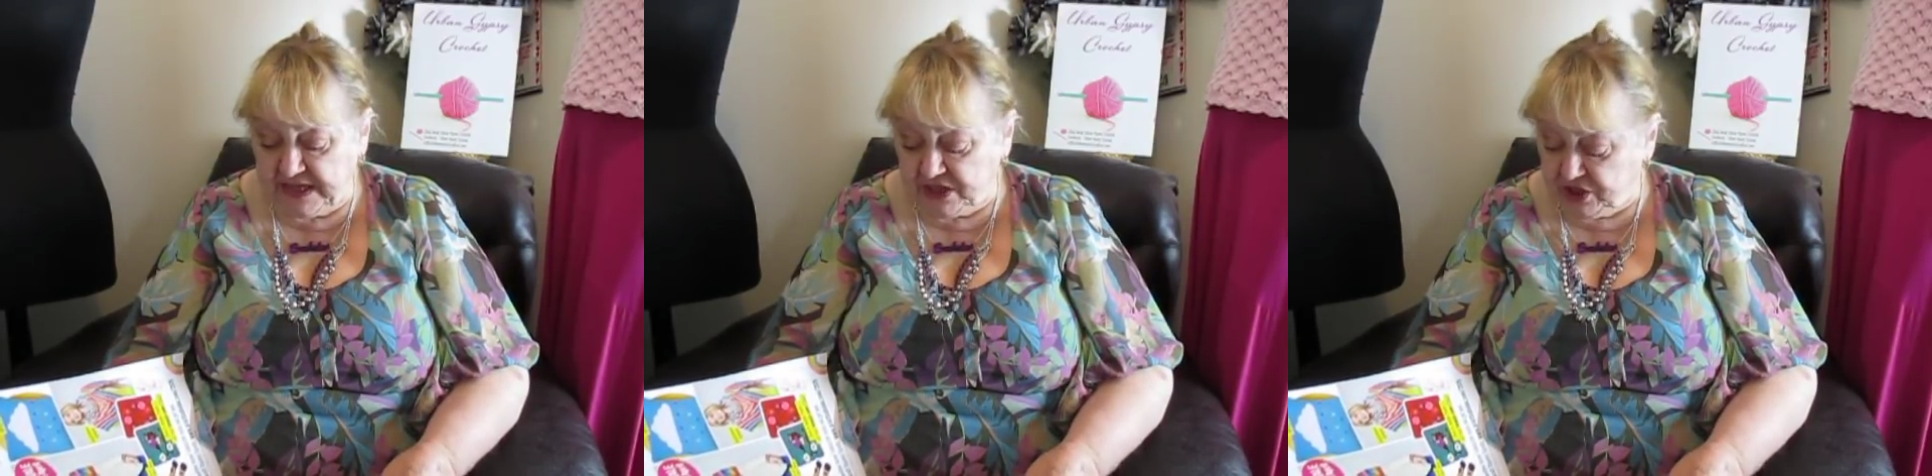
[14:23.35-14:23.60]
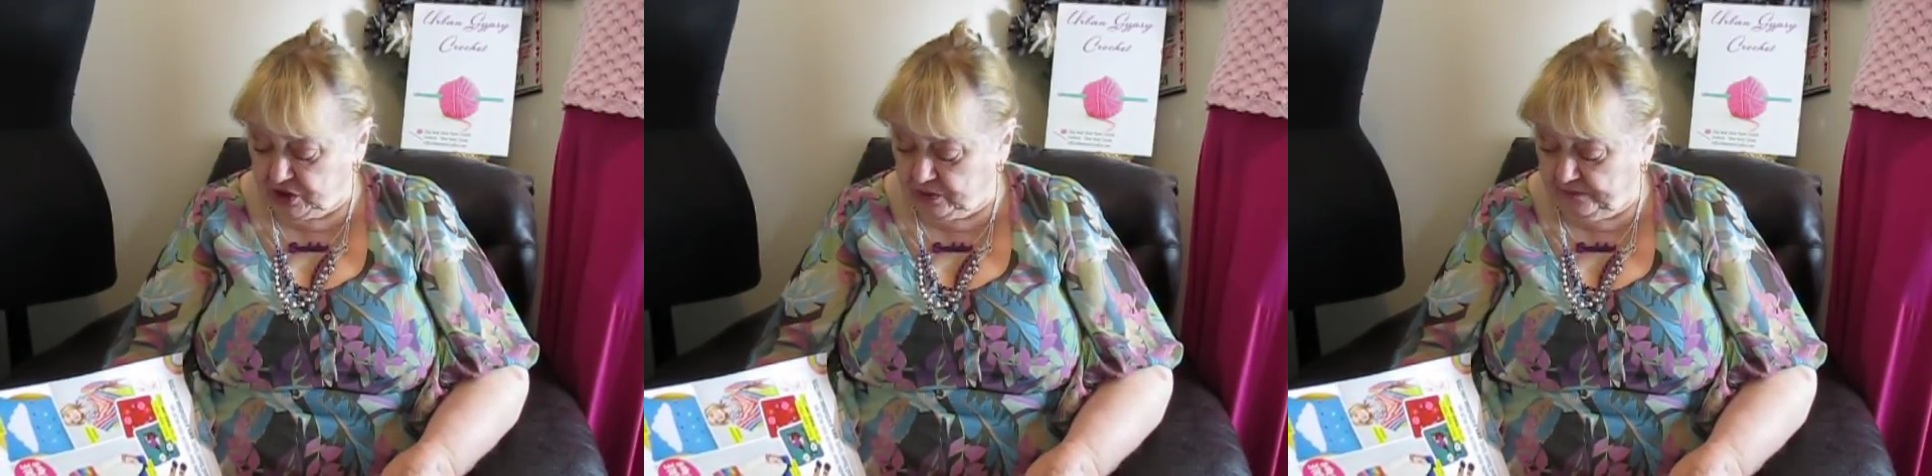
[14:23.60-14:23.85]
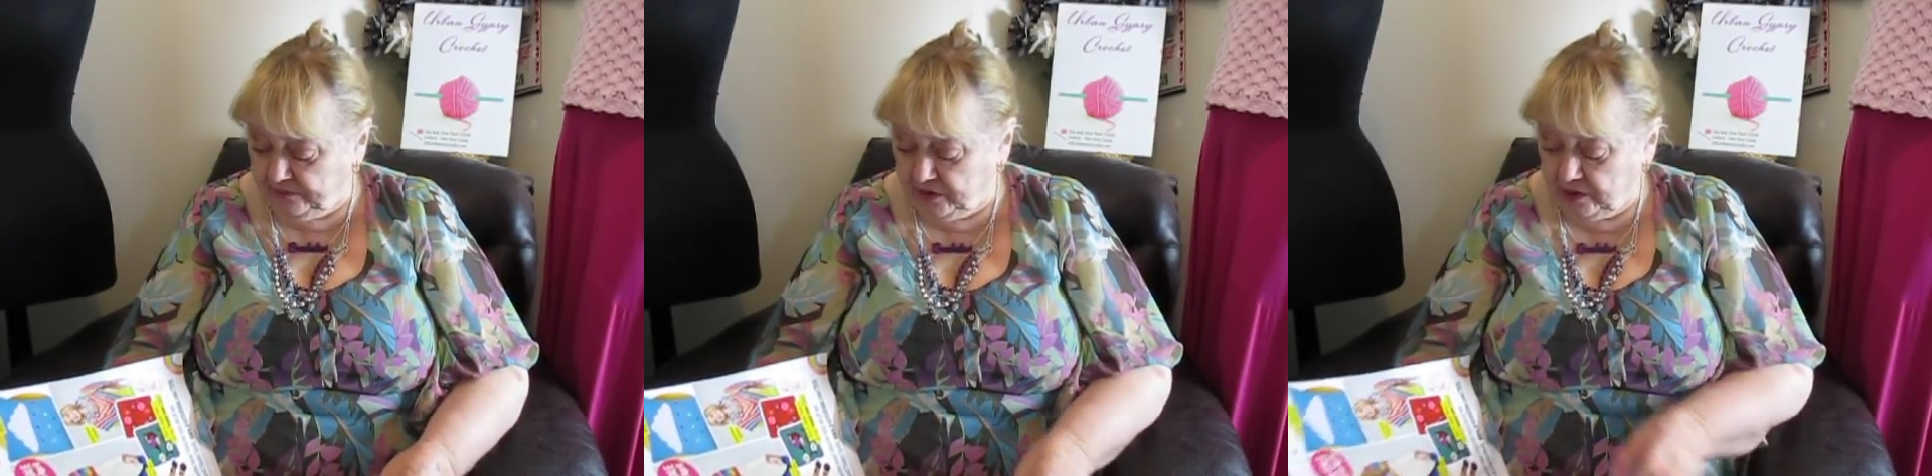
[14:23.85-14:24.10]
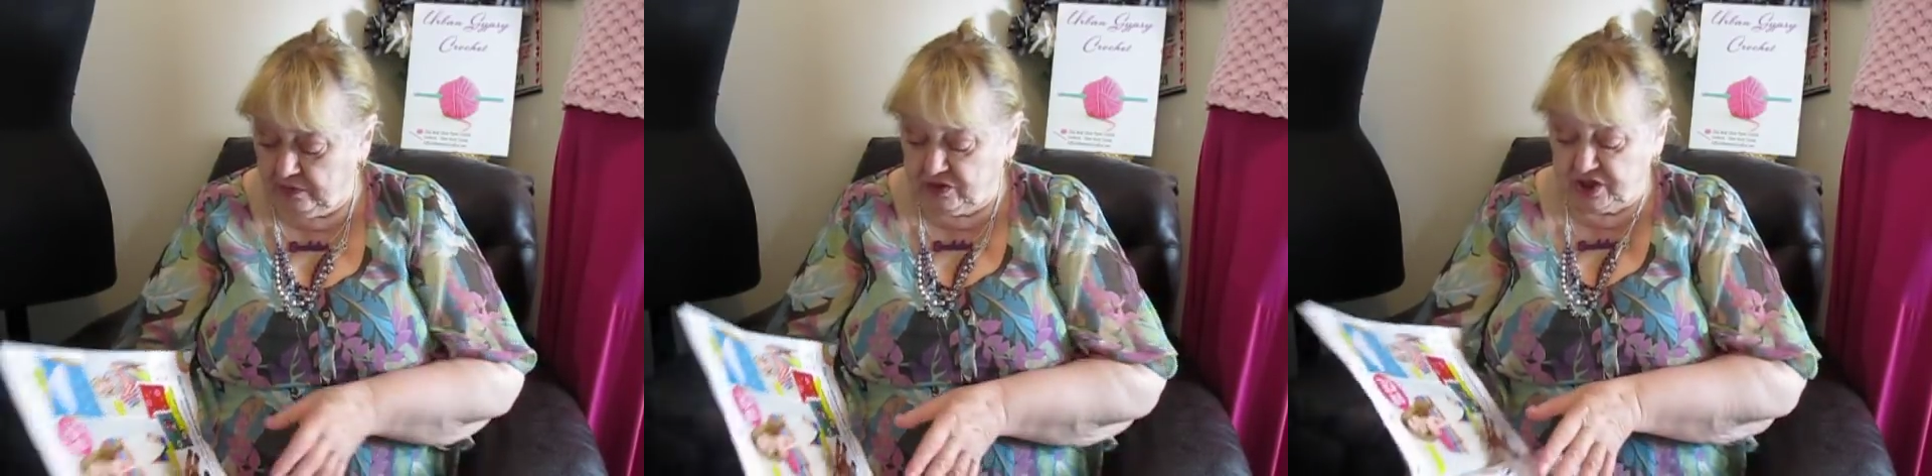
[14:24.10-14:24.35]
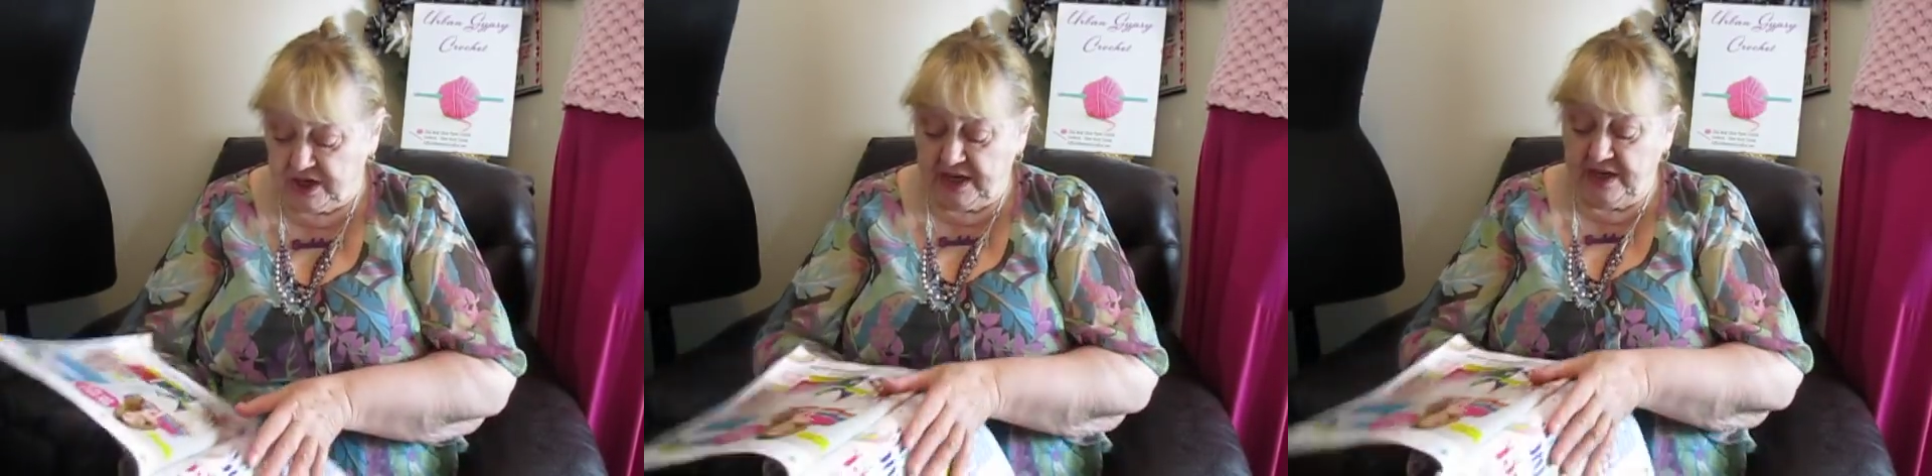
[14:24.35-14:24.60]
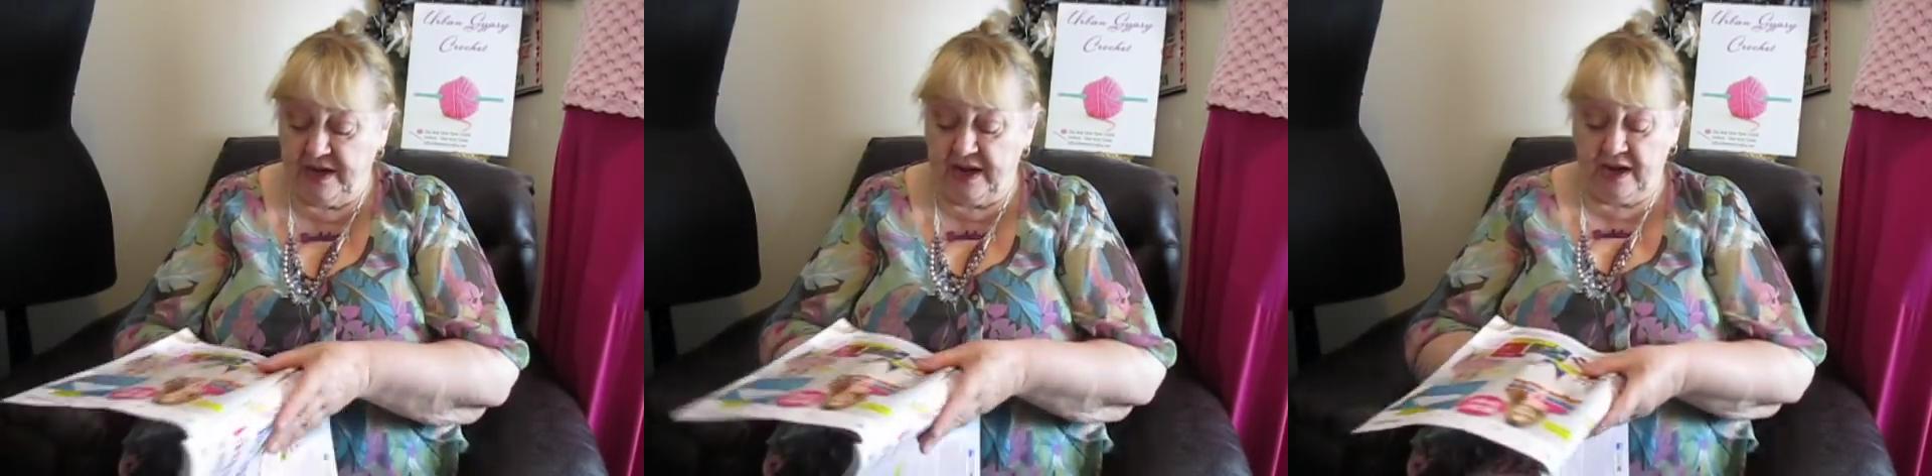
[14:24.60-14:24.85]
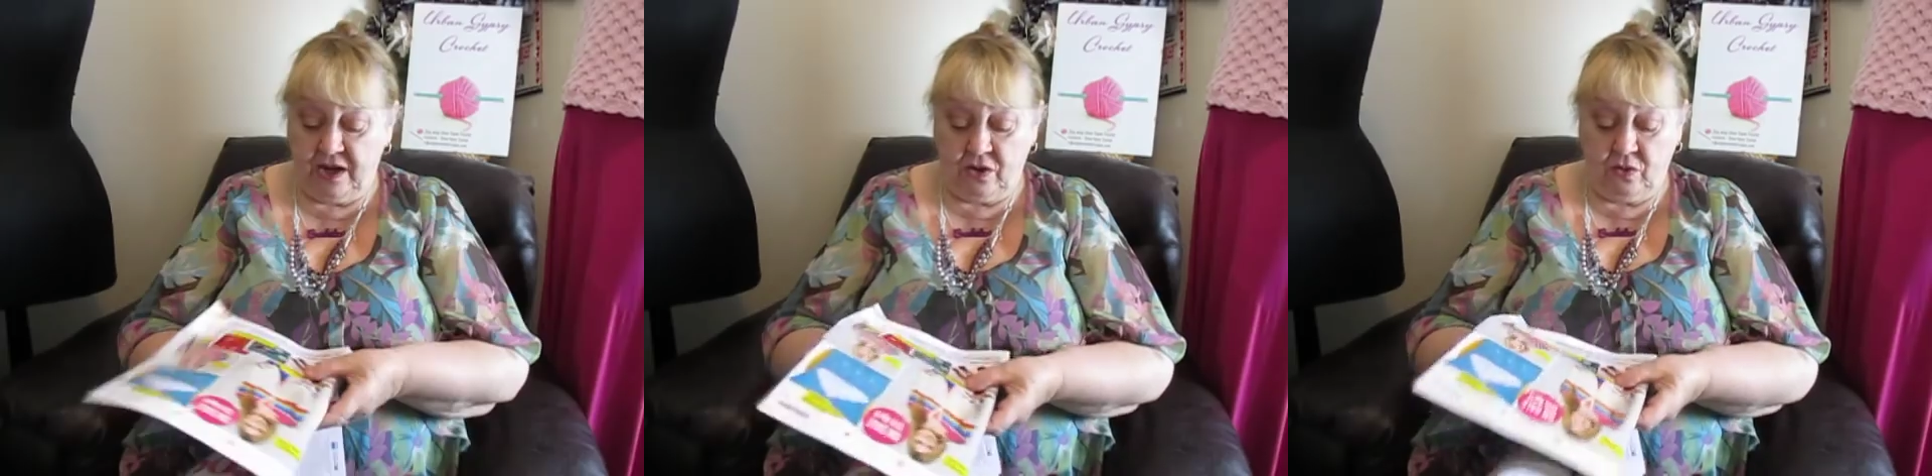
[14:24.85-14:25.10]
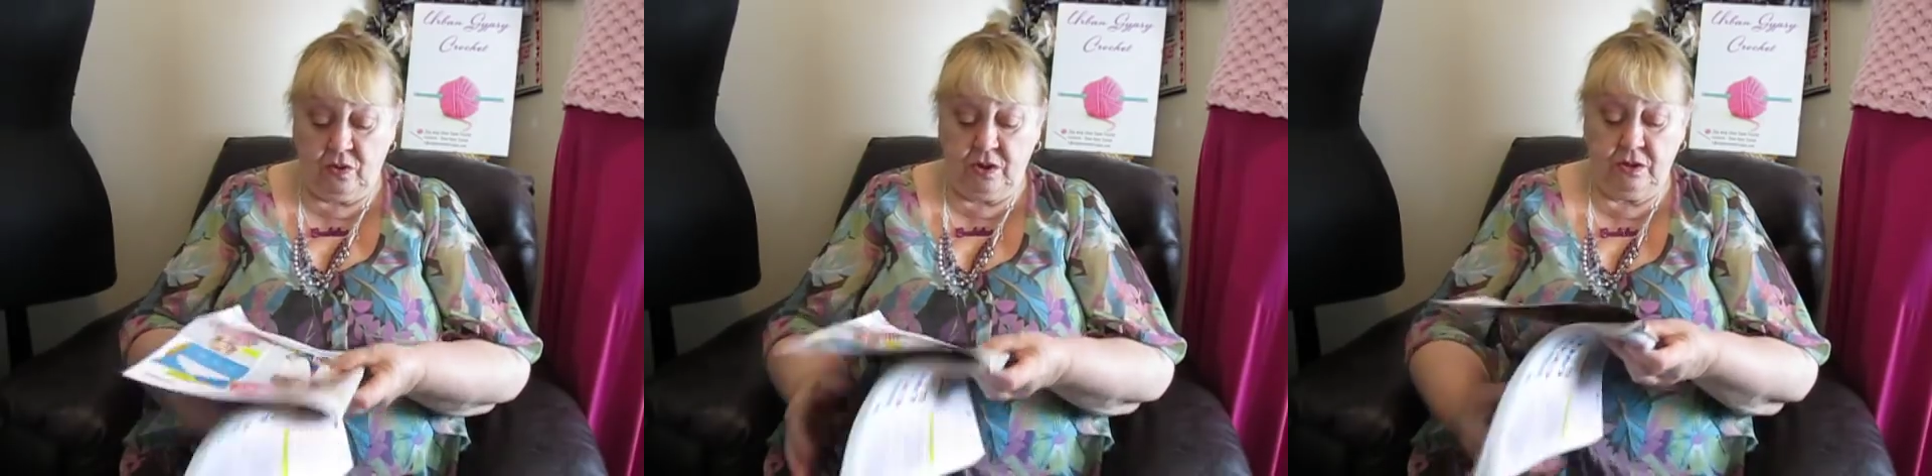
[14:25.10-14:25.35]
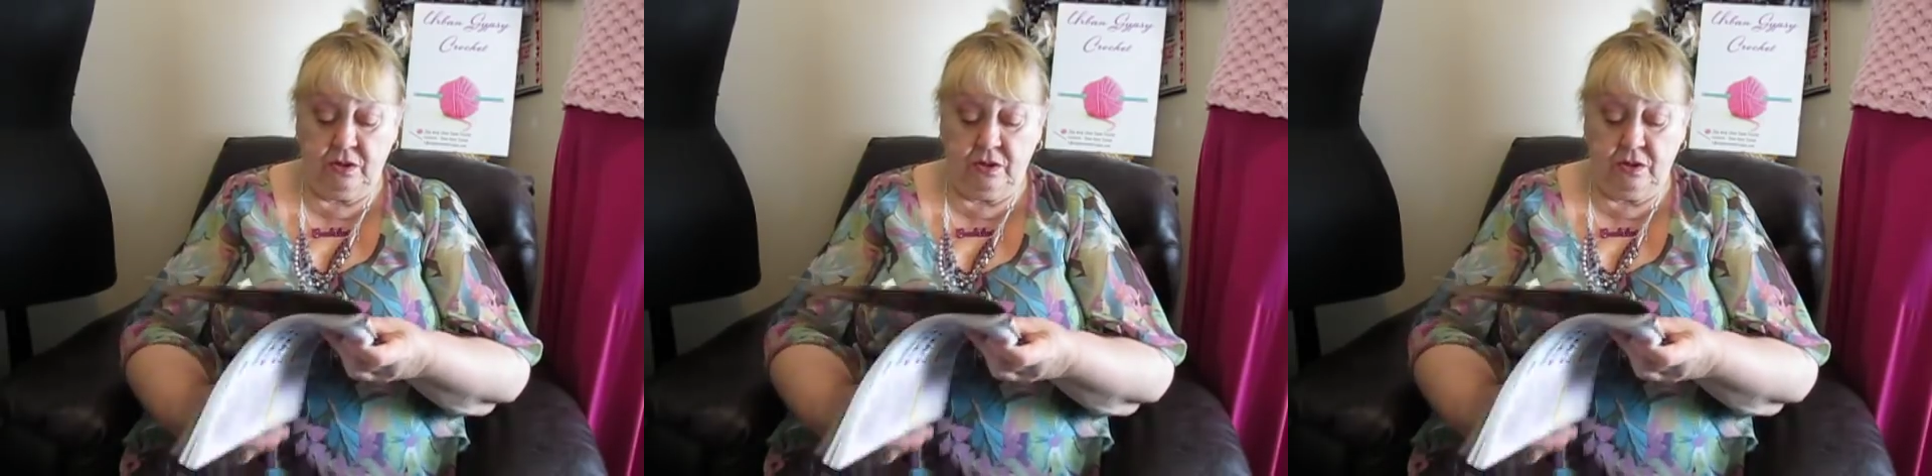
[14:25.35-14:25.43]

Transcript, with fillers: issue of Crochet Now,